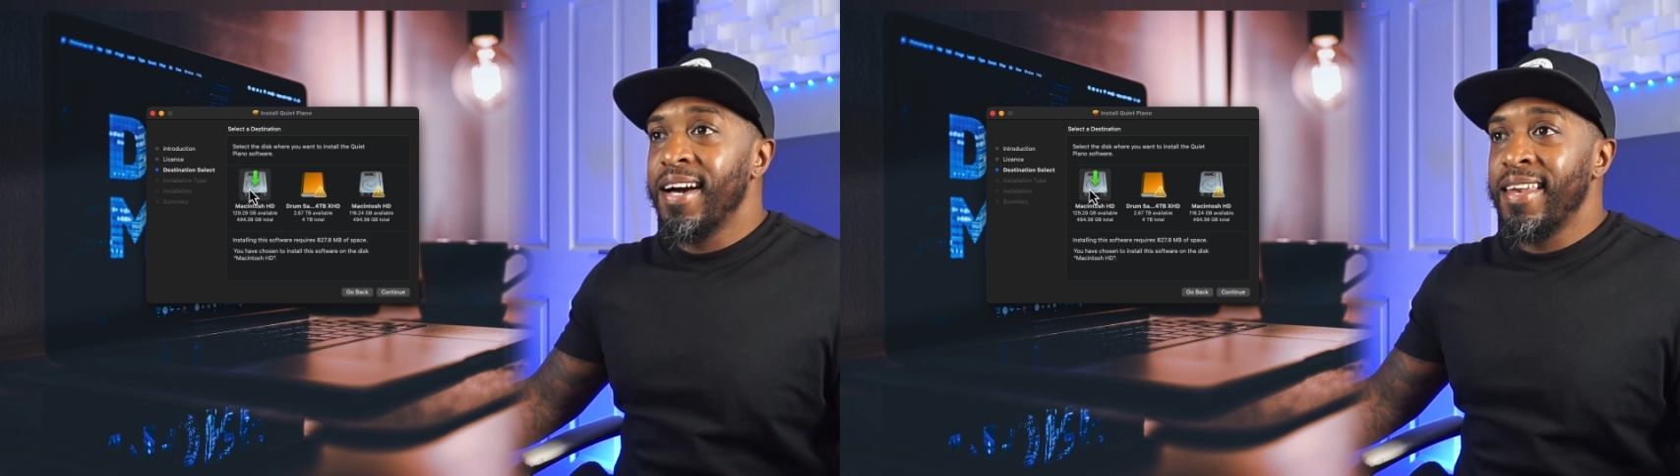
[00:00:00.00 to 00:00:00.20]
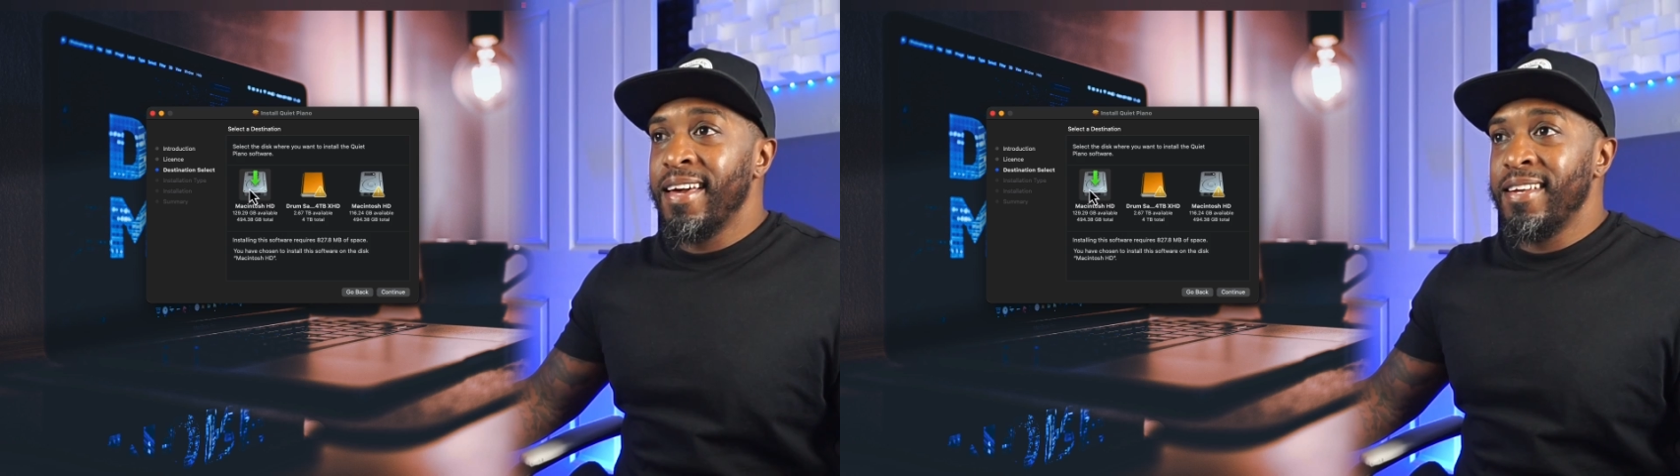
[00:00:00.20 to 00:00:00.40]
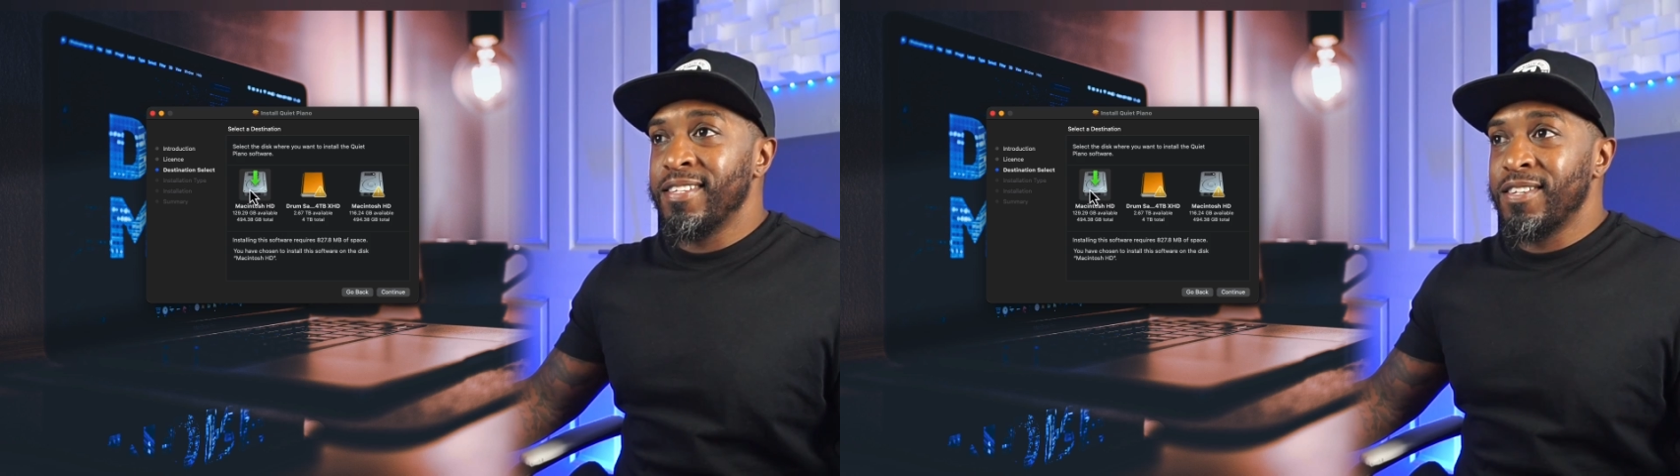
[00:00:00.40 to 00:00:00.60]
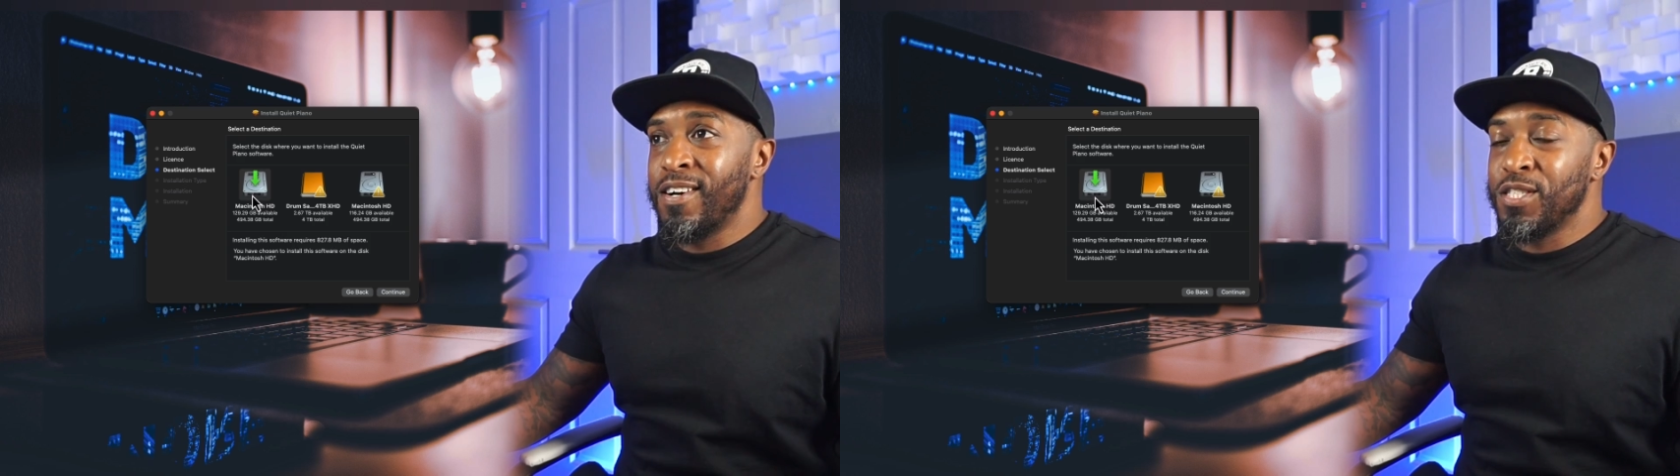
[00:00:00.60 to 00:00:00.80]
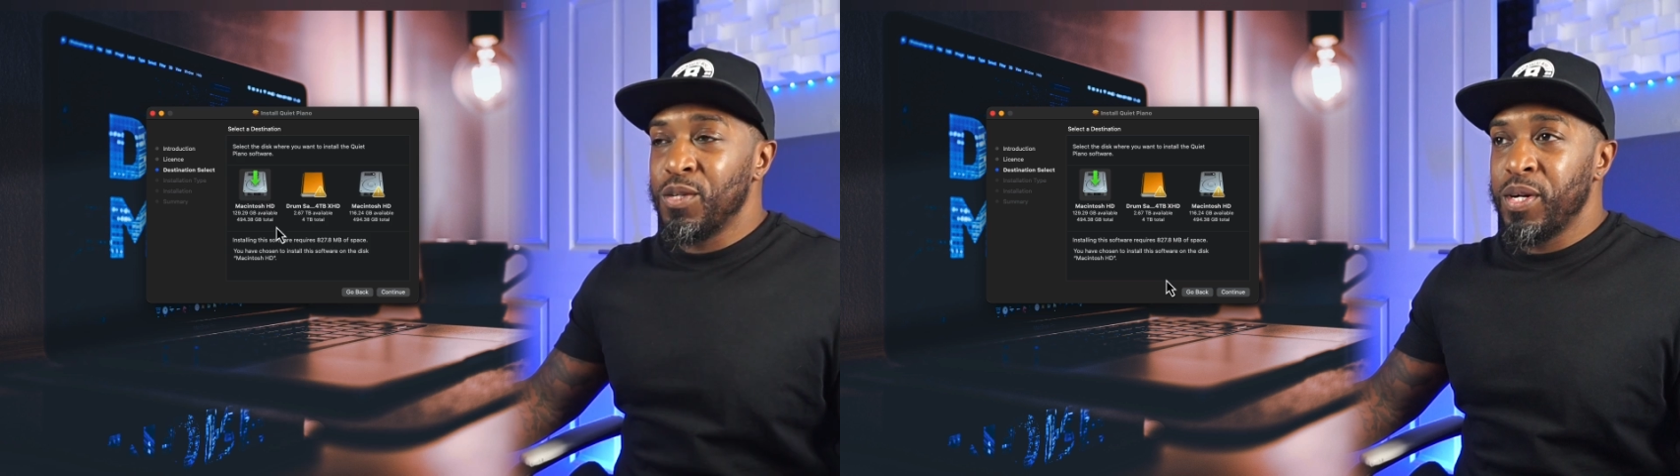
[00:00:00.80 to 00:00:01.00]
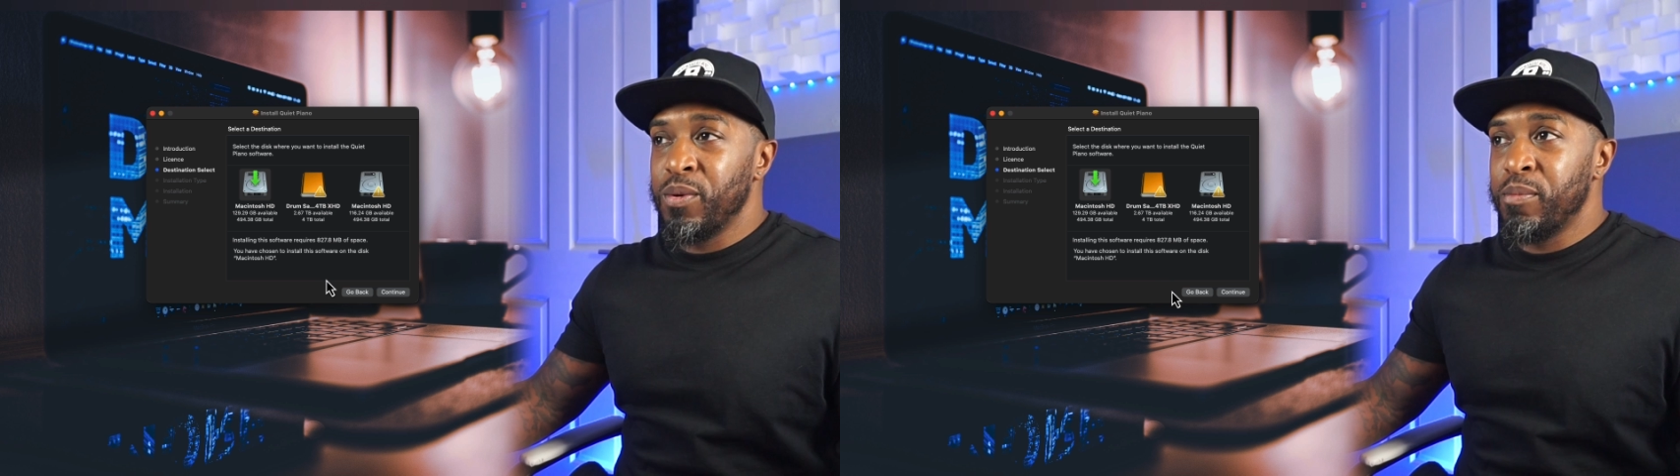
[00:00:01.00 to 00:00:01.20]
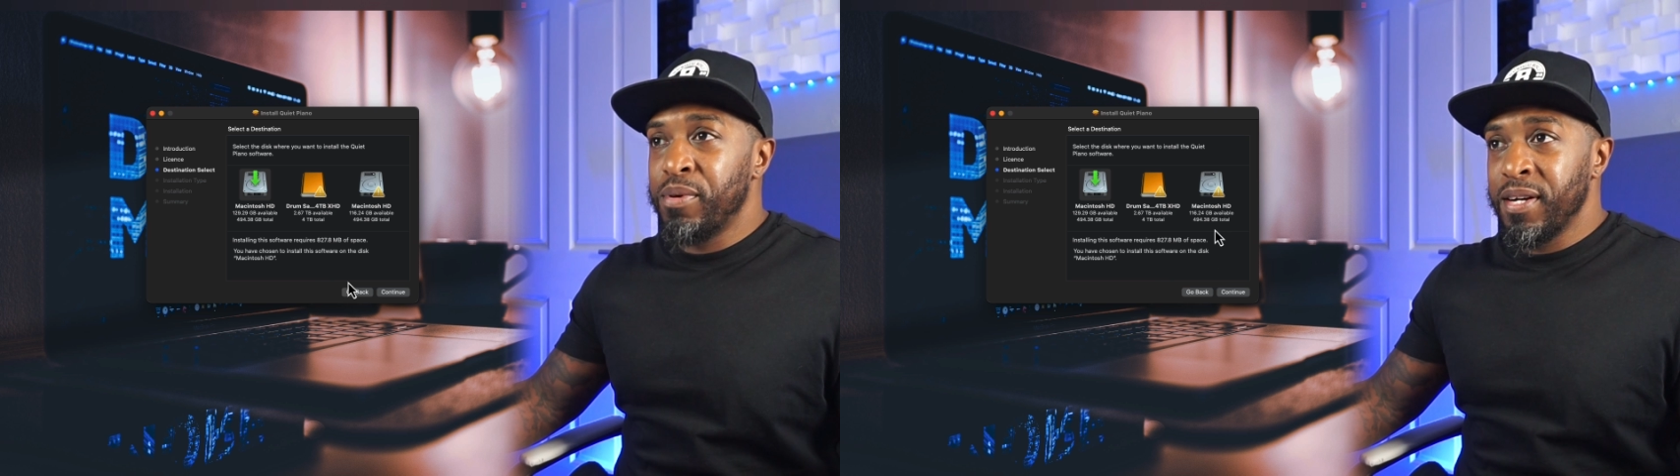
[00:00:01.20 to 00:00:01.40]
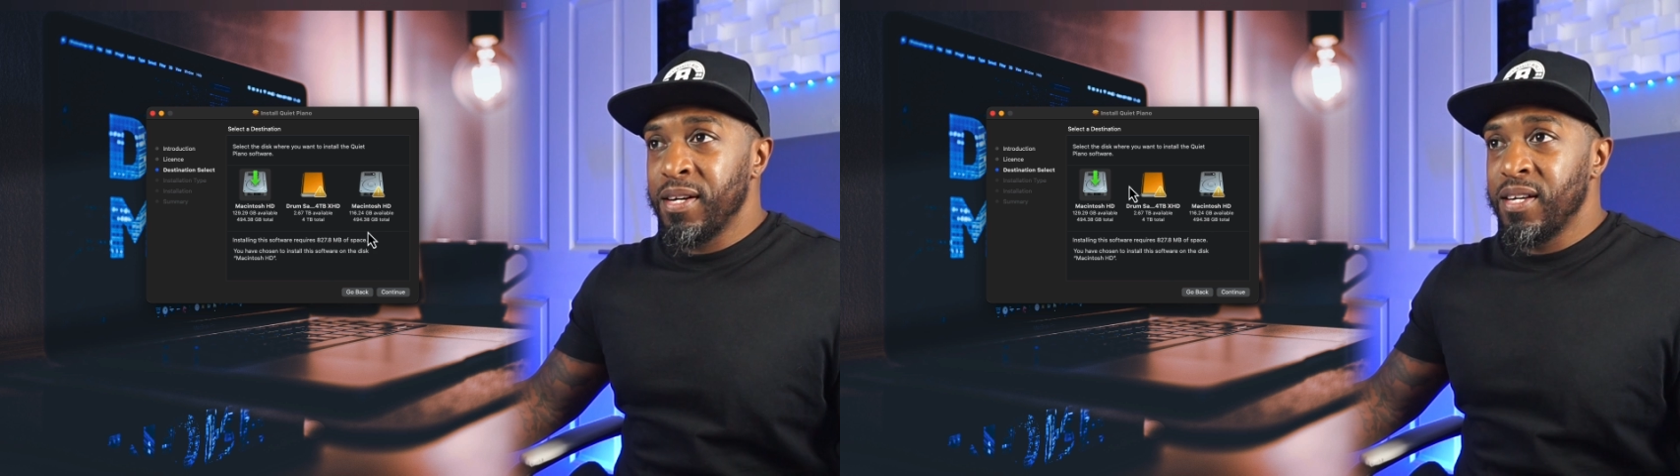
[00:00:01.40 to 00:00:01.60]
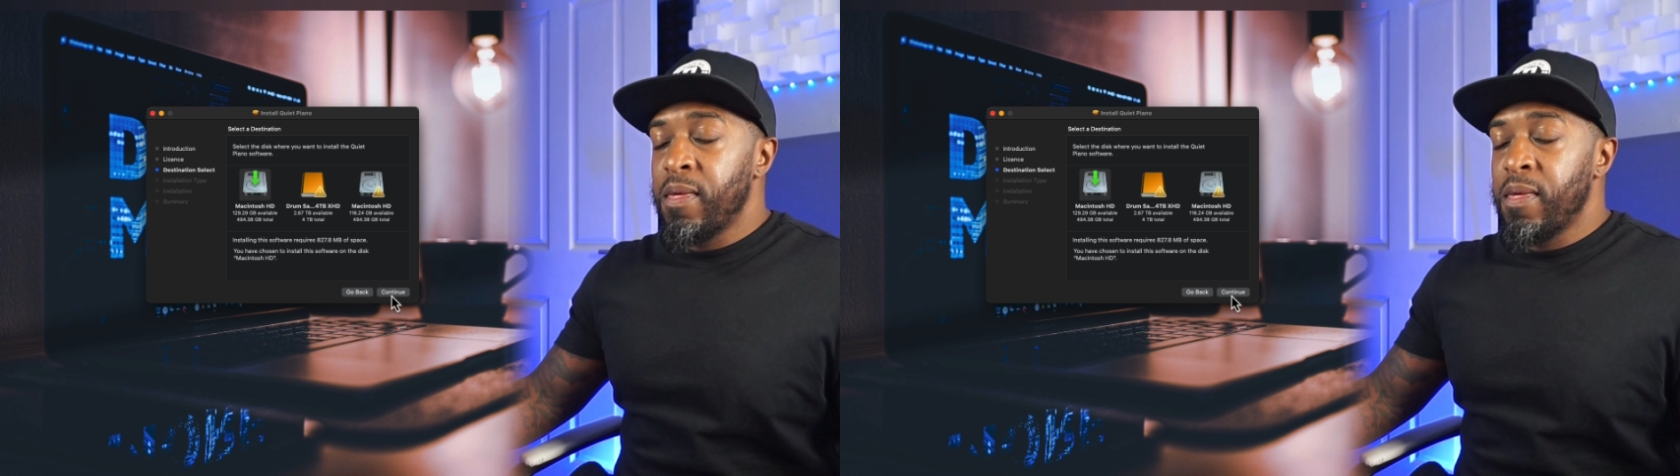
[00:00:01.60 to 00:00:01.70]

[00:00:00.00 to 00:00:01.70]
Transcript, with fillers: And then it's going to ask you where you want to put it.